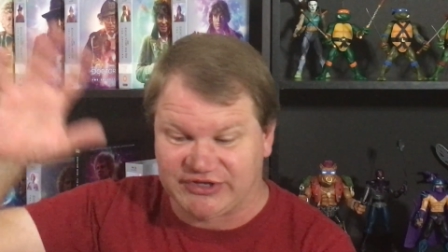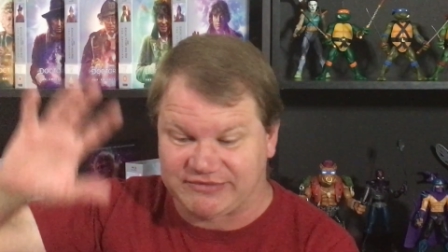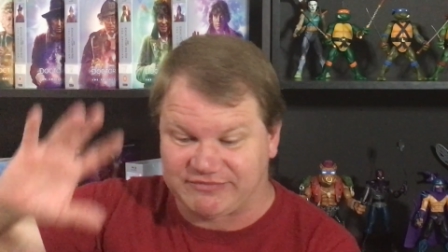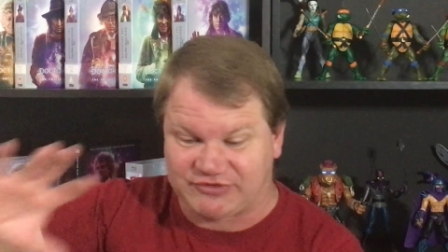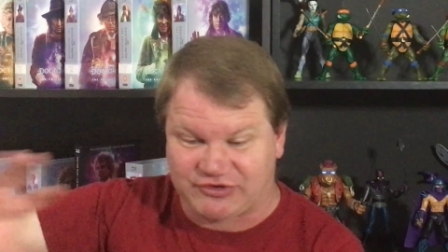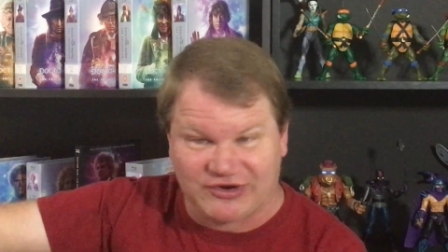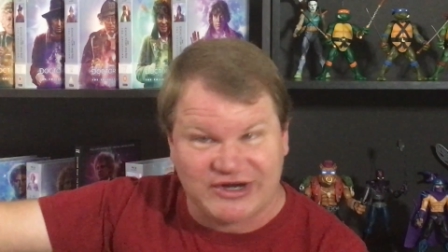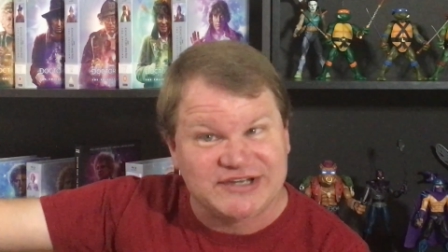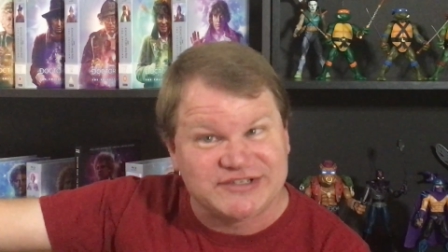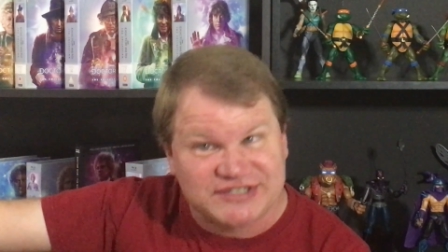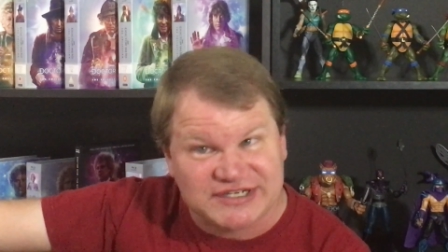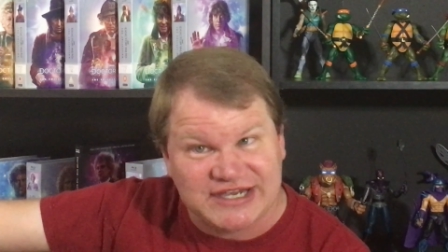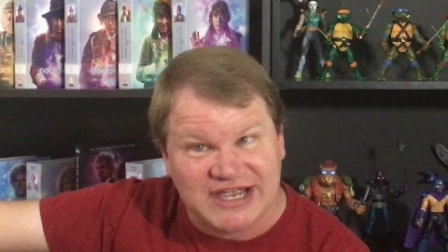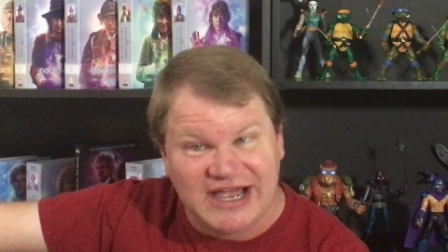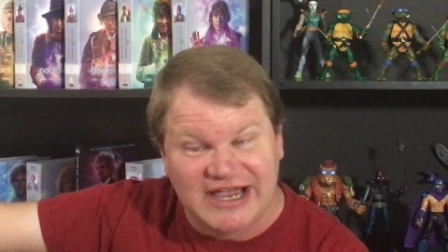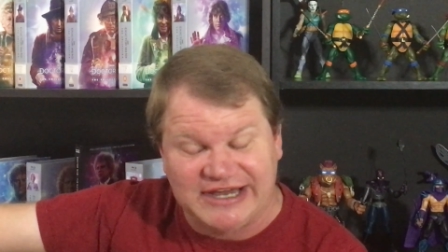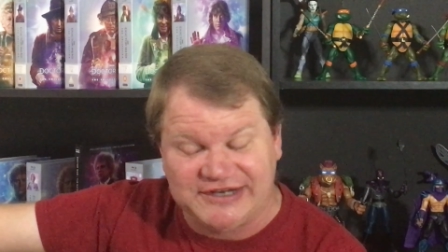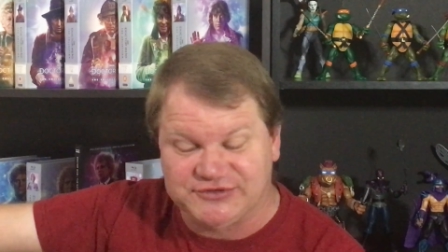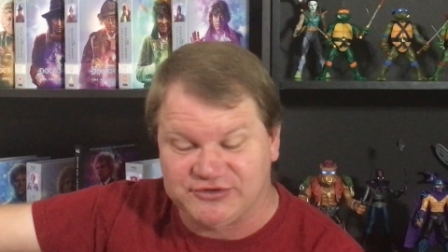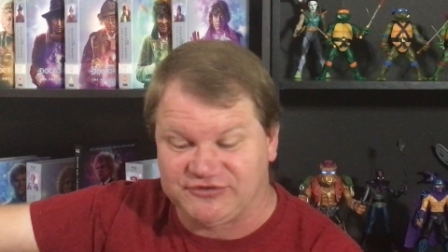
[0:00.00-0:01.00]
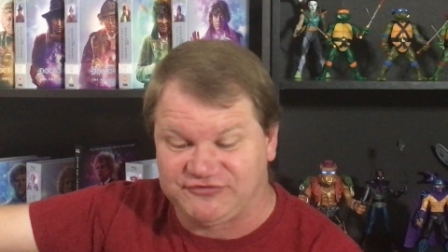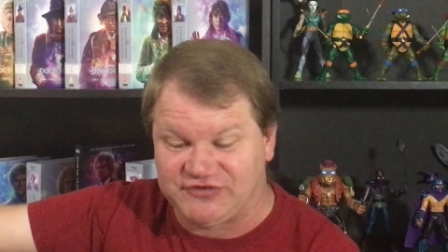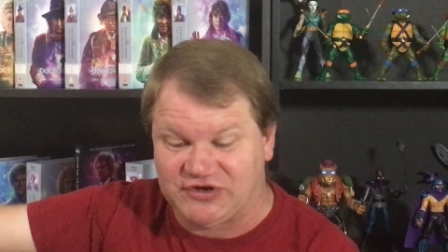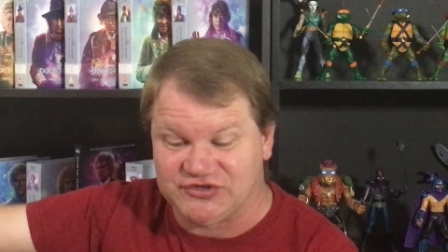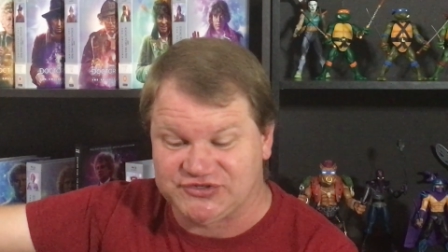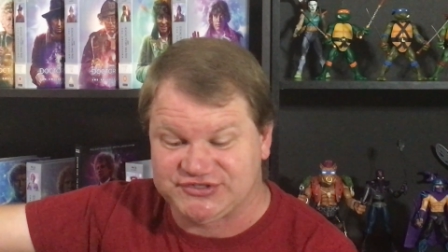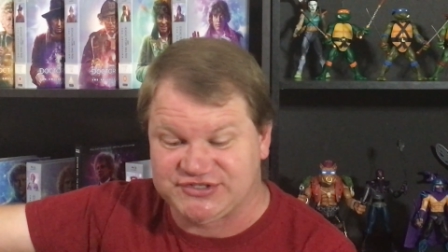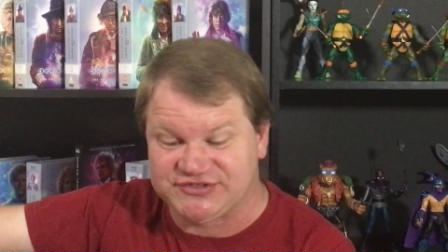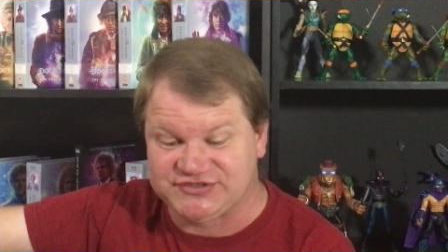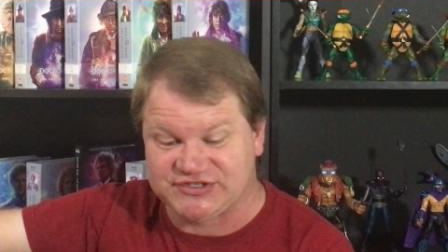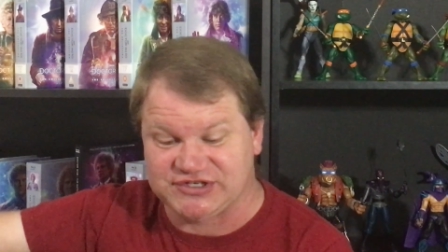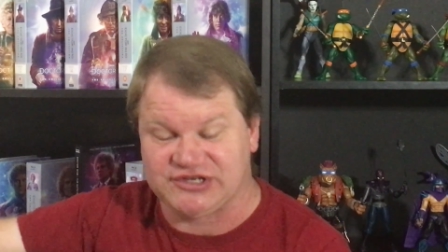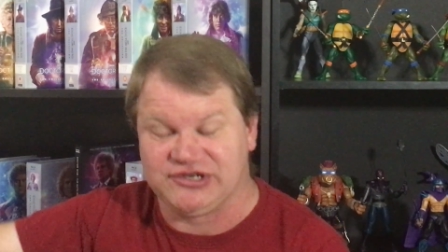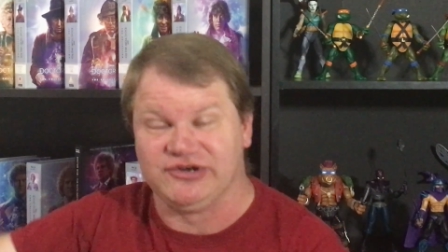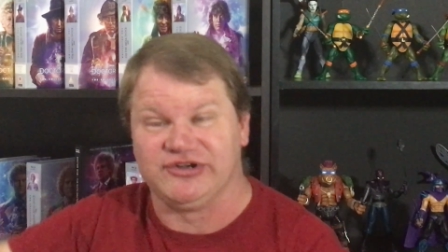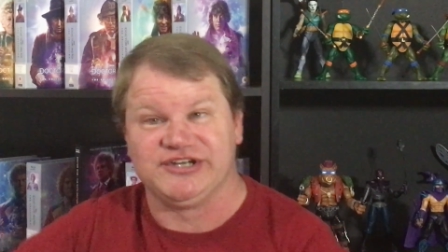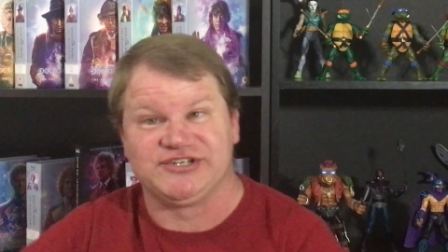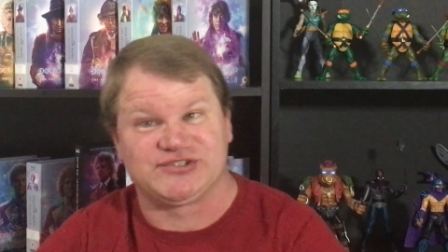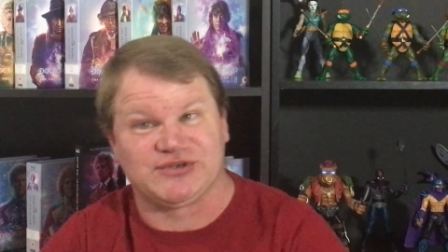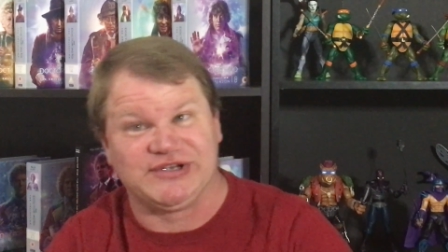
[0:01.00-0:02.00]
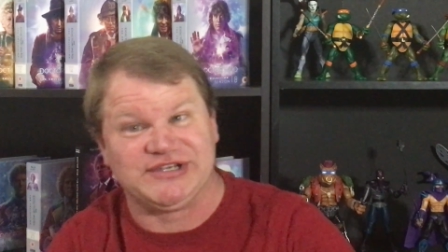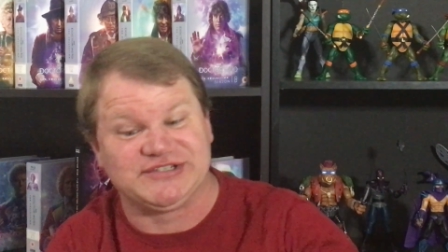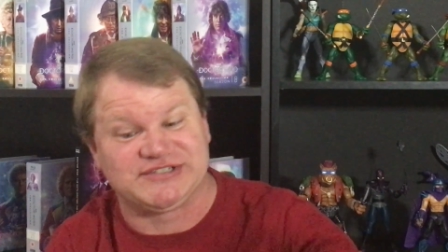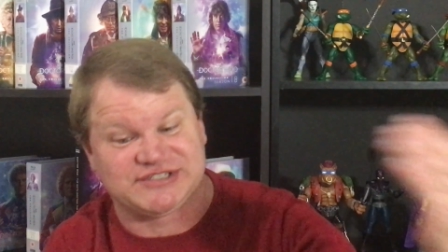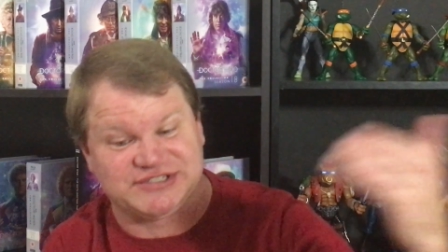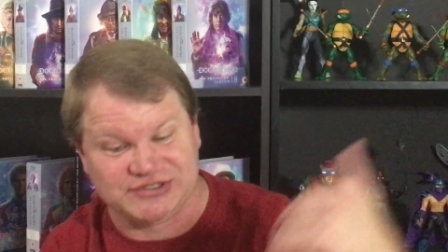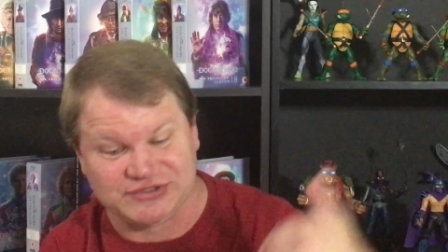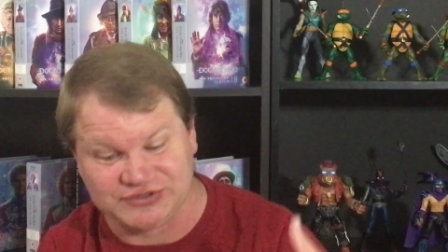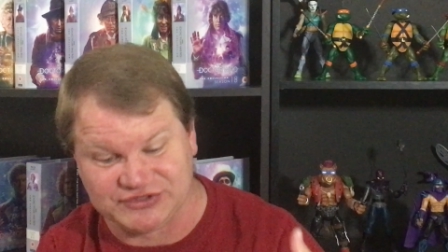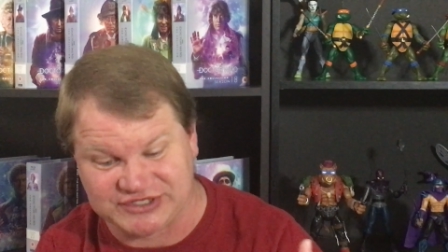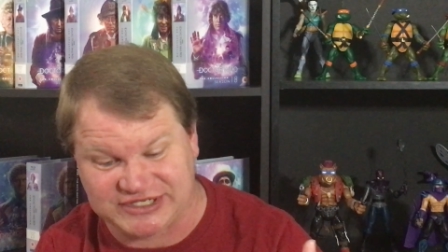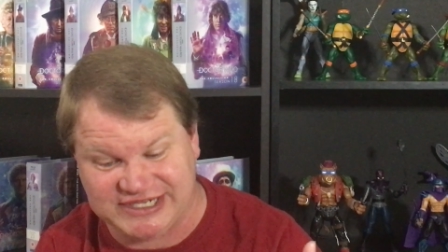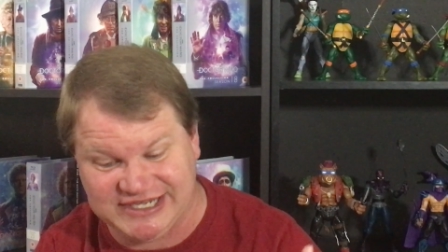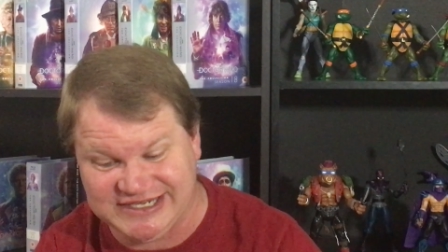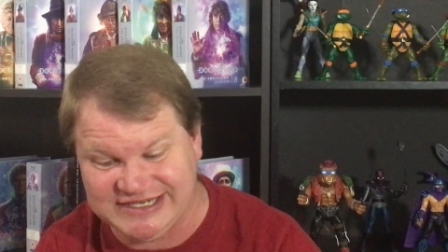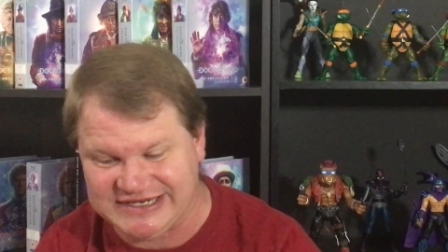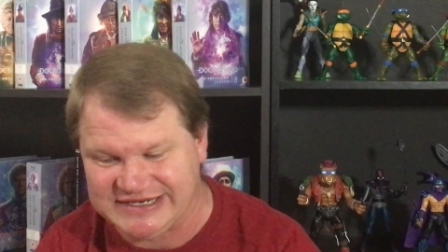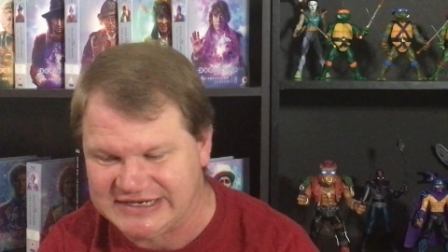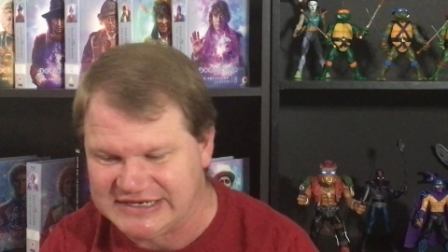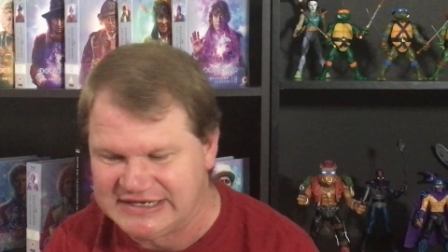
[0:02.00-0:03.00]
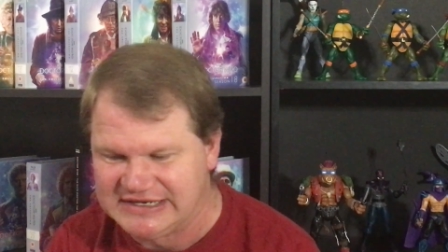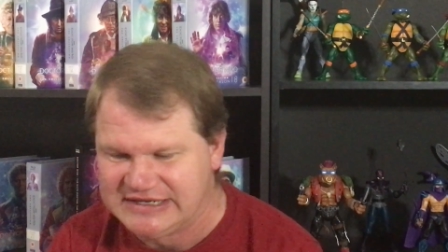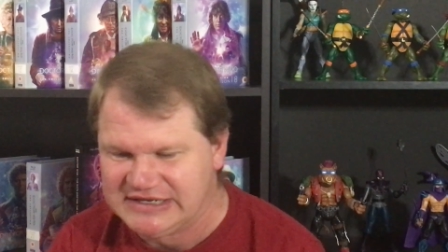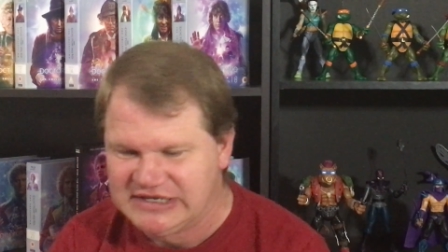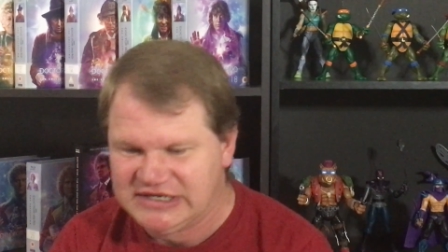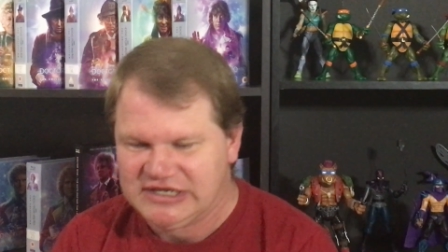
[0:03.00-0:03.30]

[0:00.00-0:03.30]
the crazy guy into a false sense of security so he can steal the key.